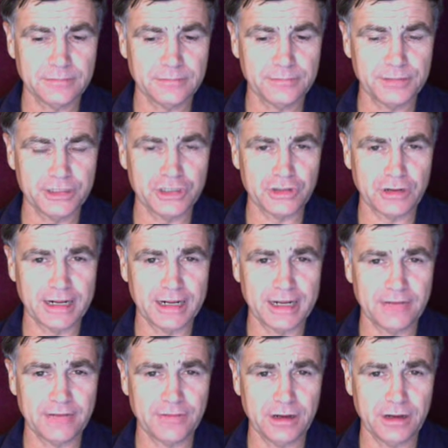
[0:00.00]
picture I
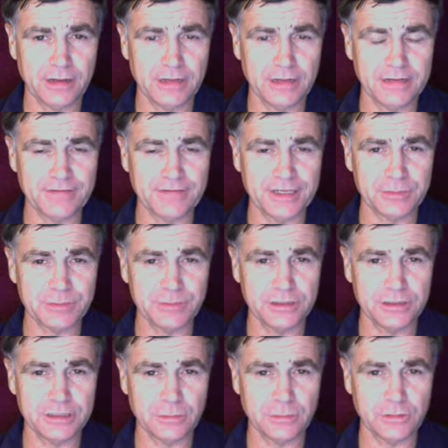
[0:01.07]
have on my
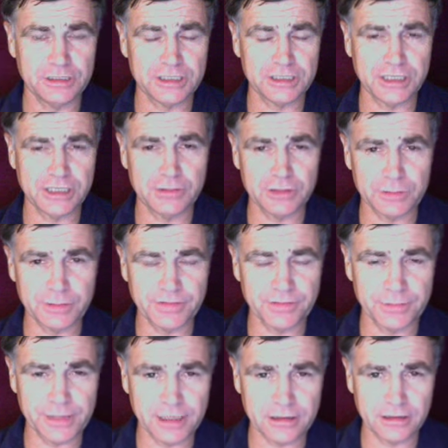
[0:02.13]
Facebook that will distinguish me
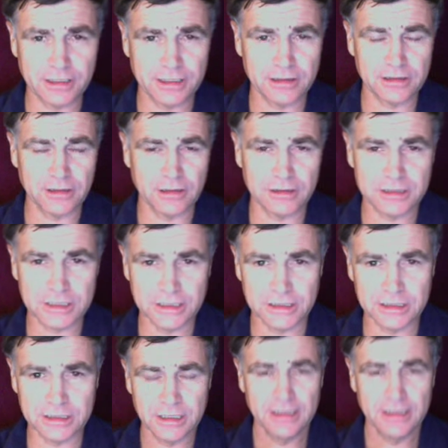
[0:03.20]
from the other Len Clarks is